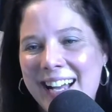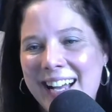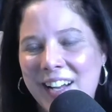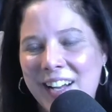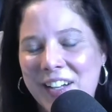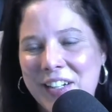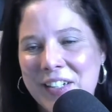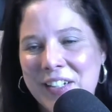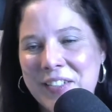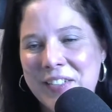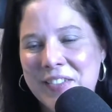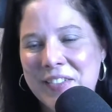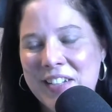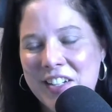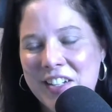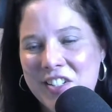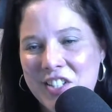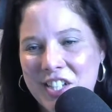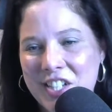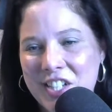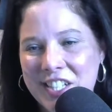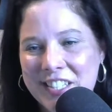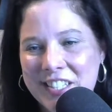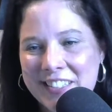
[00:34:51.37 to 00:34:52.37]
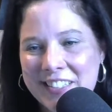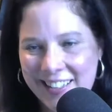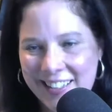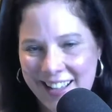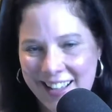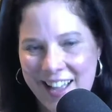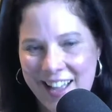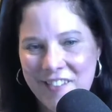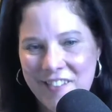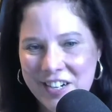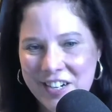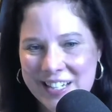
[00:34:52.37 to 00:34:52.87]
uh, a shirt.
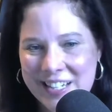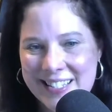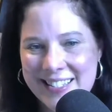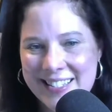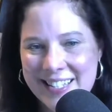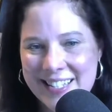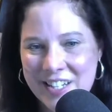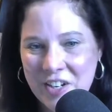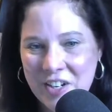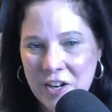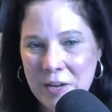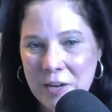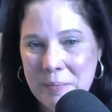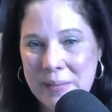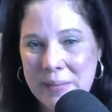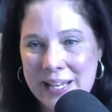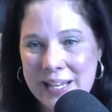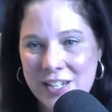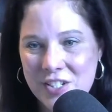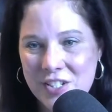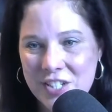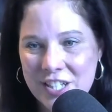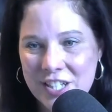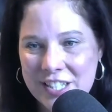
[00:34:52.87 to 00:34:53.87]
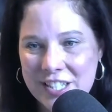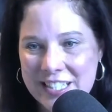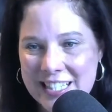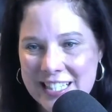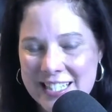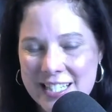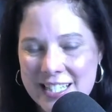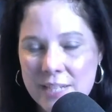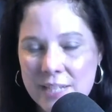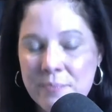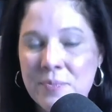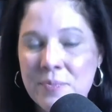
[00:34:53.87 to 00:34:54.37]
I've already sent her a pink shirt,
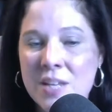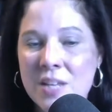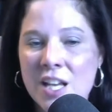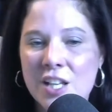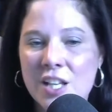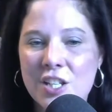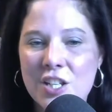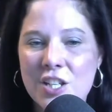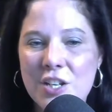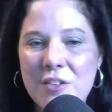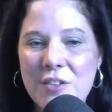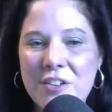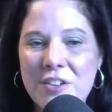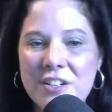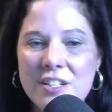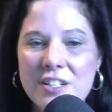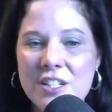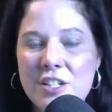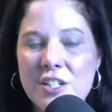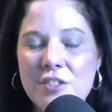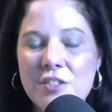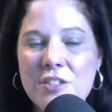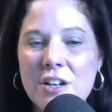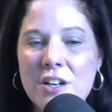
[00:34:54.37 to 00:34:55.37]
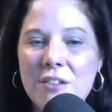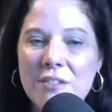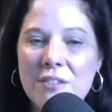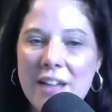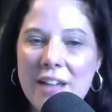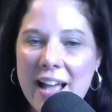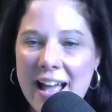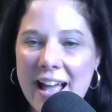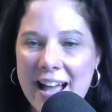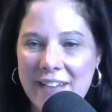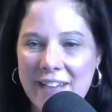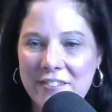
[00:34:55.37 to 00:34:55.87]
Doug. You are you don't
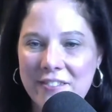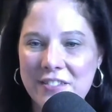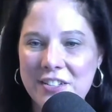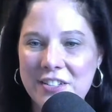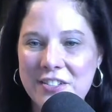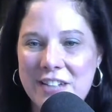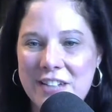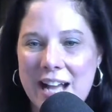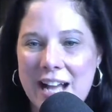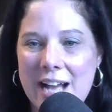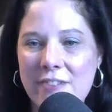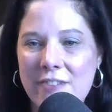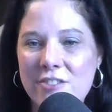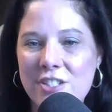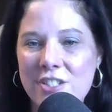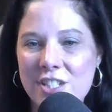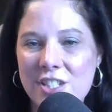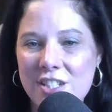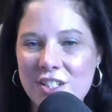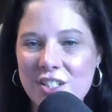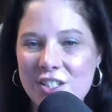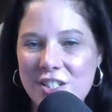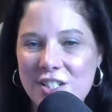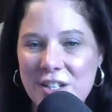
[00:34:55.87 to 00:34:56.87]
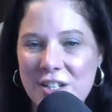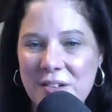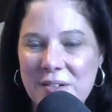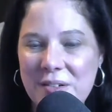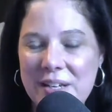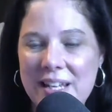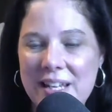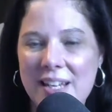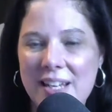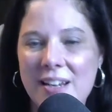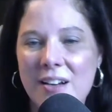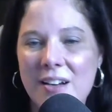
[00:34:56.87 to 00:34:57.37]
have. you I was just
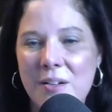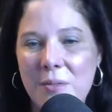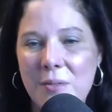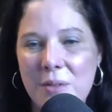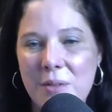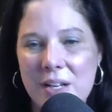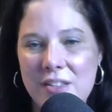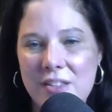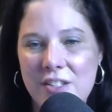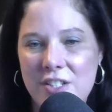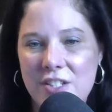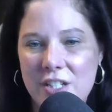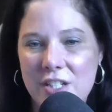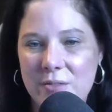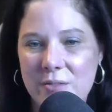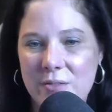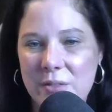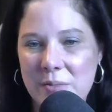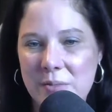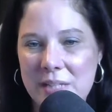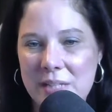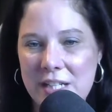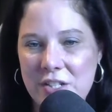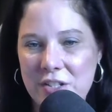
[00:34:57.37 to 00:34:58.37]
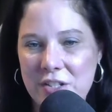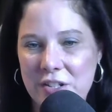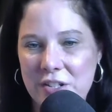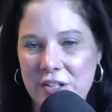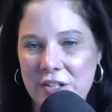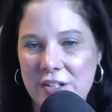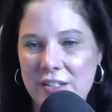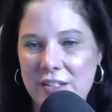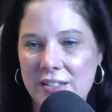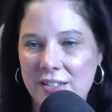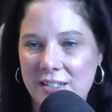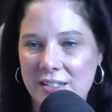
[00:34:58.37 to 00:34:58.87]
showing what the Jungle Room
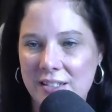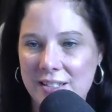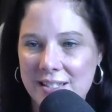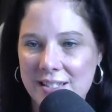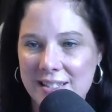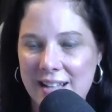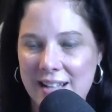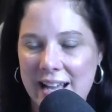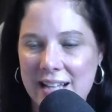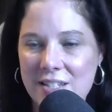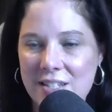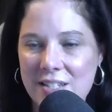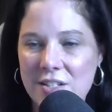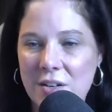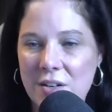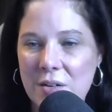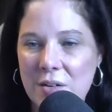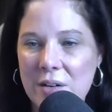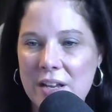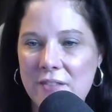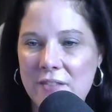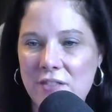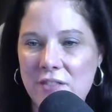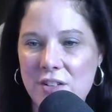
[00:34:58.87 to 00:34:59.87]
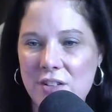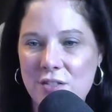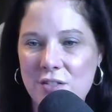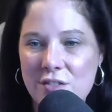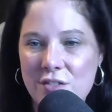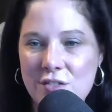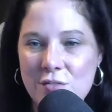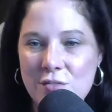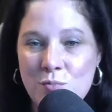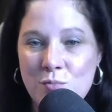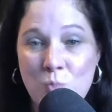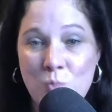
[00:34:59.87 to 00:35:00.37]
T-shirt looks like. So if you
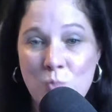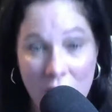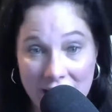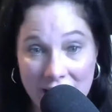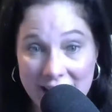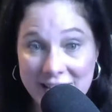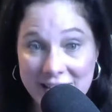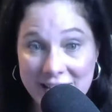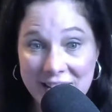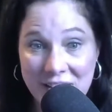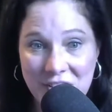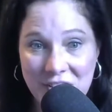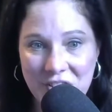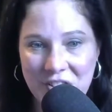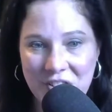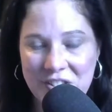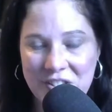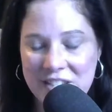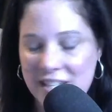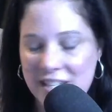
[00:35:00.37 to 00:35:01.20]
want a T-shirt,